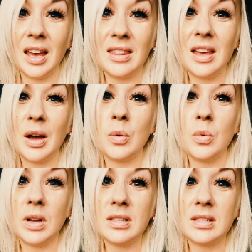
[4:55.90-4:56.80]
And that
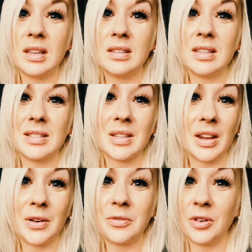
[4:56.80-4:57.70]
one sentence
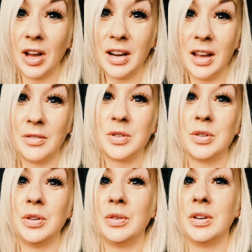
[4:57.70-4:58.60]
on a Friday
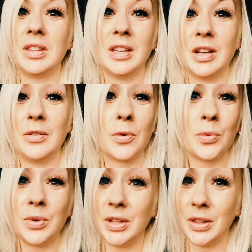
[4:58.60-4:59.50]
afternoon at the end of a
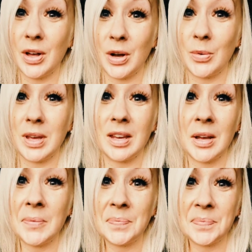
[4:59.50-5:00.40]
really long week